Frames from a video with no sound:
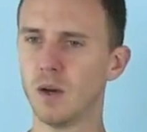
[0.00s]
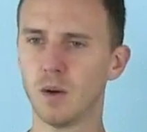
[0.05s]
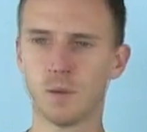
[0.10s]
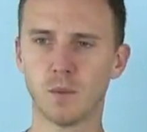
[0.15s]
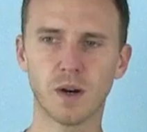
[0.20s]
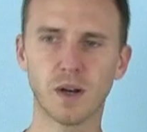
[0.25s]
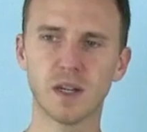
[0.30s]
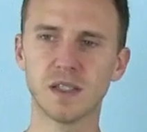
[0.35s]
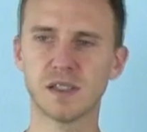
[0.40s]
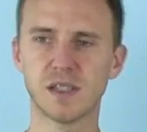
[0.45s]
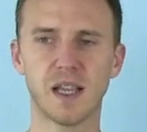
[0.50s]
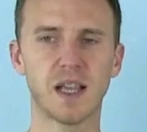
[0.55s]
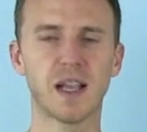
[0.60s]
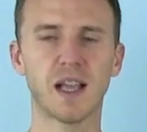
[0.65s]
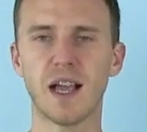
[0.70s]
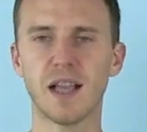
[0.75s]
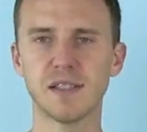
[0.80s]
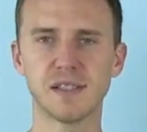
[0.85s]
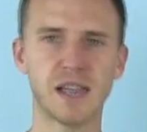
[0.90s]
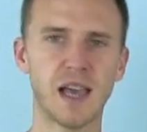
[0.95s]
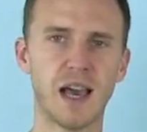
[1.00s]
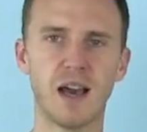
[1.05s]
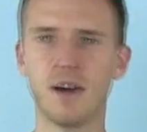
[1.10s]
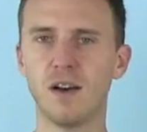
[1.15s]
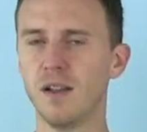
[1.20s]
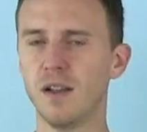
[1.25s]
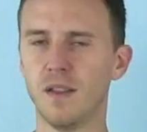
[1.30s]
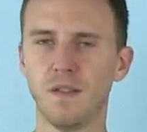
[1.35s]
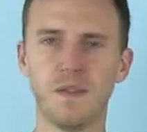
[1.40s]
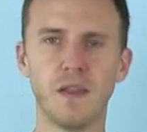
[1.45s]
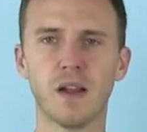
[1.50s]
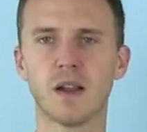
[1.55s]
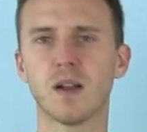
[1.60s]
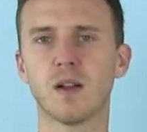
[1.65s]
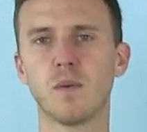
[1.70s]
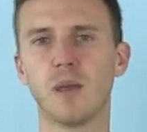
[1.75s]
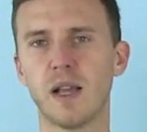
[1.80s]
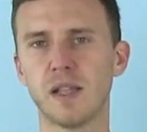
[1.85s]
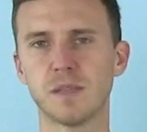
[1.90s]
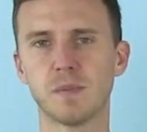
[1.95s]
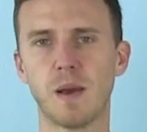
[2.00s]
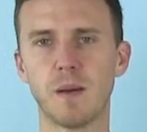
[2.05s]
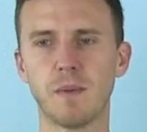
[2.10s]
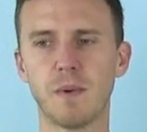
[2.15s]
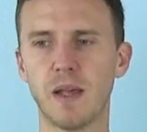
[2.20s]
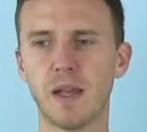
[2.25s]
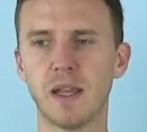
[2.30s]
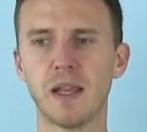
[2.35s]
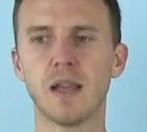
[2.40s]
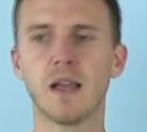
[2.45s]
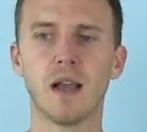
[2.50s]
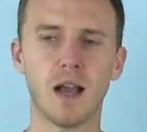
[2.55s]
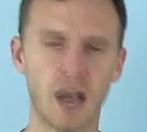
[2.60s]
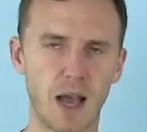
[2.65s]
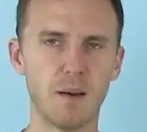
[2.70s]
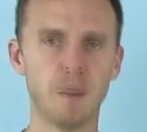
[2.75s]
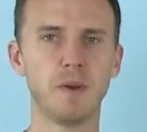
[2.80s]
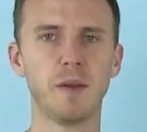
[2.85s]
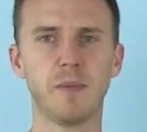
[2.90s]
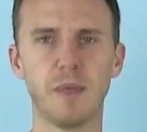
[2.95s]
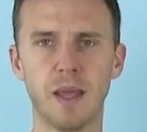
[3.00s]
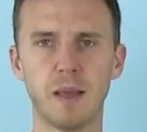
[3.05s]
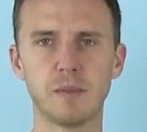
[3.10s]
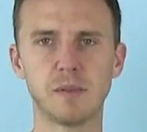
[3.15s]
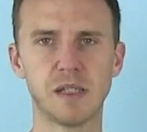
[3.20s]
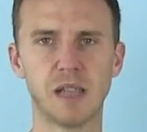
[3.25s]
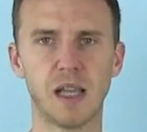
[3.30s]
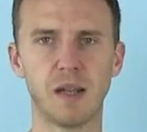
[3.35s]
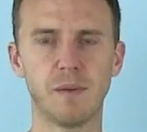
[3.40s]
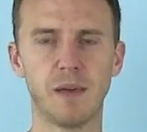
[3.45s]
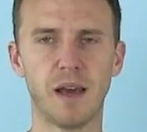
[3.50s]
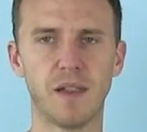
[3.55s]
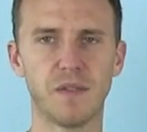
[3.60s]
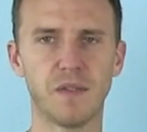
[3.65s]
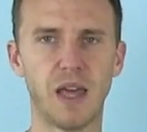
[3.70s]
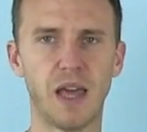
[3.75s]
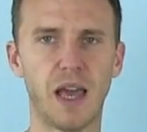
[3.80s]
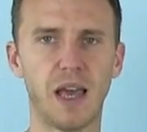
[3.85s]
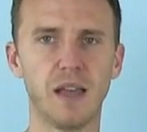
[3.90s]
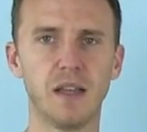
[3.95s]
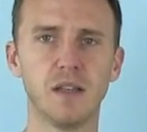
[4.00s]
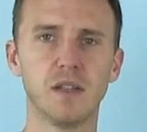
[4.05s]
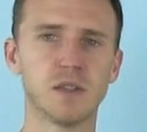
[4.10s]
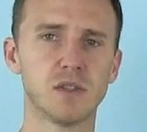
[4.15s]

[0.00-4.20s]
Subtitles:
we're going to send guys out, they're going to waste my money, I'm going to be upset about that.